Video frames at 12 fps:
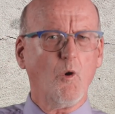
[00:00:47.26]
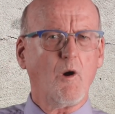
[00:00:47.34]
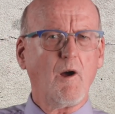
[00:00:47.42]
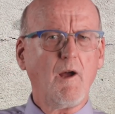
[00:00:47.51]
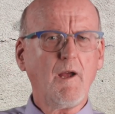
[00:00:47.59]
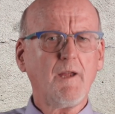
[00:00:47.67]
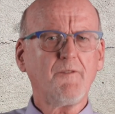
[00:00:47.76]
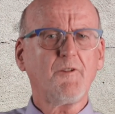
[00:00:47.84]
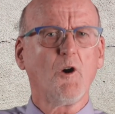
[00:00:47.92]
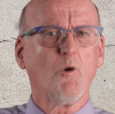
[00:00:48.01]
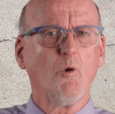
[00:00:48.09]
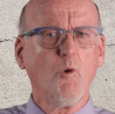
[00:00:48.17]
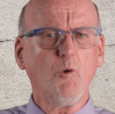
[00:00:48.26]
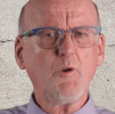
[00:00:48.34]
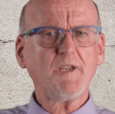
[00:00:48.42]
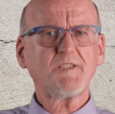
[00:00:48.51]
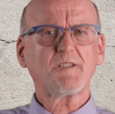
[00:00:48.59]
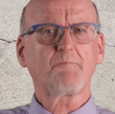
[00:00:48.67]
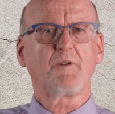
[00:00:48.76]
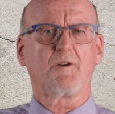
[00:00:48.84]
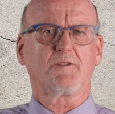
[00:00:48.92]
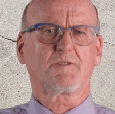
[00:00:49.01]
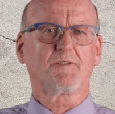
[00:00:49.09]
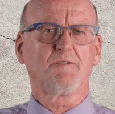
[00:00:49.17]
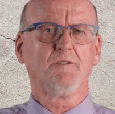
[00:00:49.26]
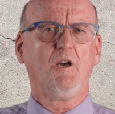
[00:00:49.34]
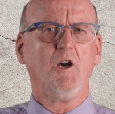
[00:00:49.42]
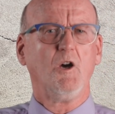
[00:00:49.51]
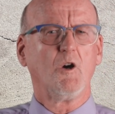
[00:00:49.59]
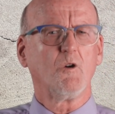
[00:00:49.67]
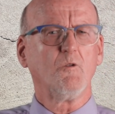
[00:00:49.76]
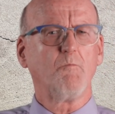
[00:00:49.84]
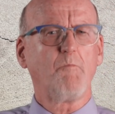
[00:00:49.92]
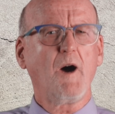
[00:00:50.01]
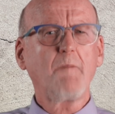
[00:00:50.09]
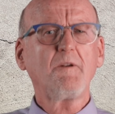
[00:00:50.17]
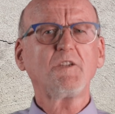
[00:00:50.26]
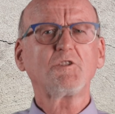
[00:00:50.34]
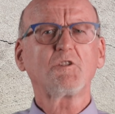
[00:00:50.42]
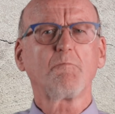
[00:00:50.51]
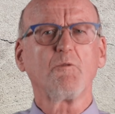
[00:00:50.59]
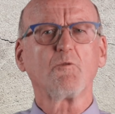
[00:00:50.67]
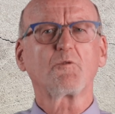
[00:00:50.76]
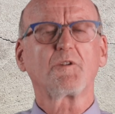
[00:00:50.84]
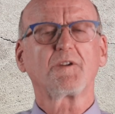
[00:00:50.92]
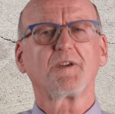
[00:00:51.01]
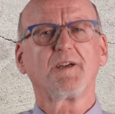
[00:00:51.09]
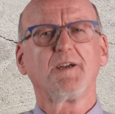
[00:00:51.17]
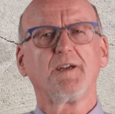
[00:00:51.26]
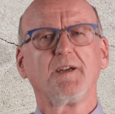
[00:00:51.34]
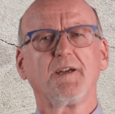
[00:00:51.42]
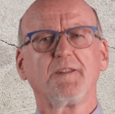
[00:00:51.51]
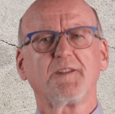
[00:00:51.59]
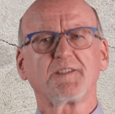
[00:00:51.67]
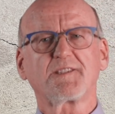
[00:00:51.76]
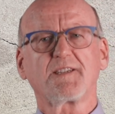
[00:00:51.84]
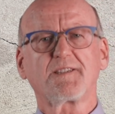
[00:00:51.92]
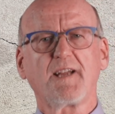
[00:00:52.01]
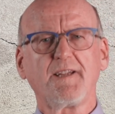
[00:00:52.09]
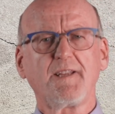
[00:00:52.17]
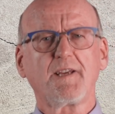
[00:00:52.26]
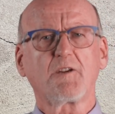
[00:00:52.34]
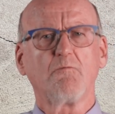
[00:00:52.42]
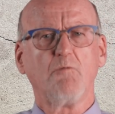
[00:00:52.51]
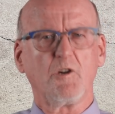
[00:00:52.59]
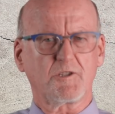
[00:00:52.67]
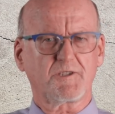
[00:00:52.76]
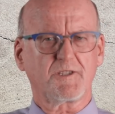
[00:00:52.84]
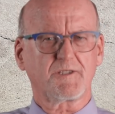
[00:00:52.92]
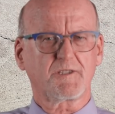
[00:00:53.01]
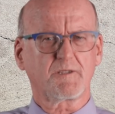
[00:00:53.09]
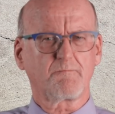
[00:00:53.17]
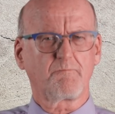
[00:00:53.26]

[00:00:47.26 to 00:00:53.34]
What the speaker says: And who is the person who published the book, The Satanic Verses?